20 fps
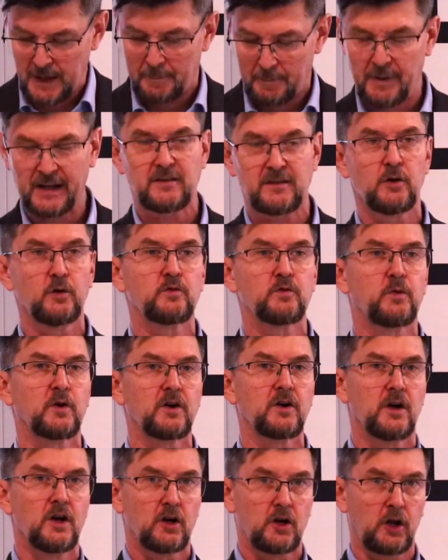but those
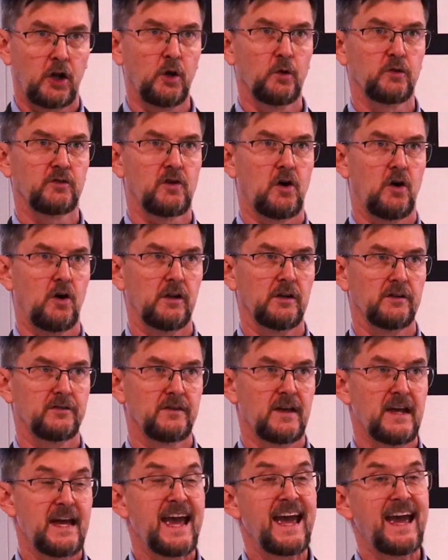were close
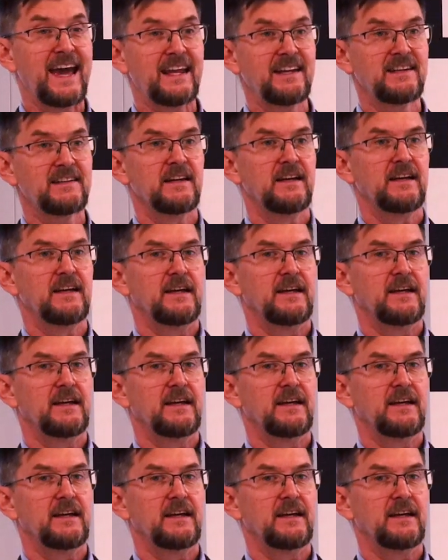calls. And